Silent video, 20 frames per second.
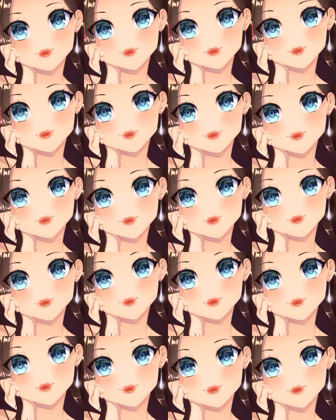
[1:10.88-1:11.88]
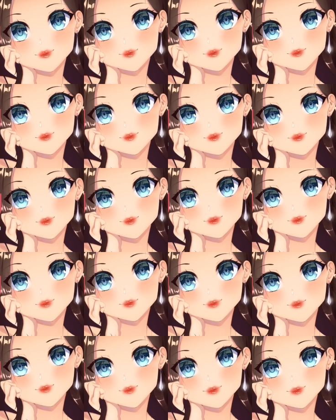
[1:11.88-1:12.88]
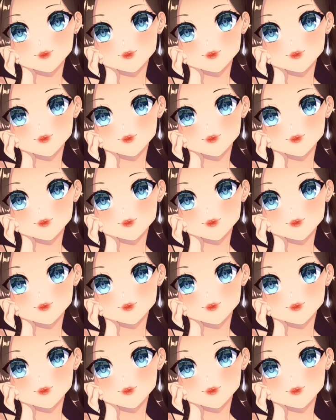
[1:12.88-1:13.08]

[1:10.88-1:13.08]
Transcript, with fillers: Hey, look what I found!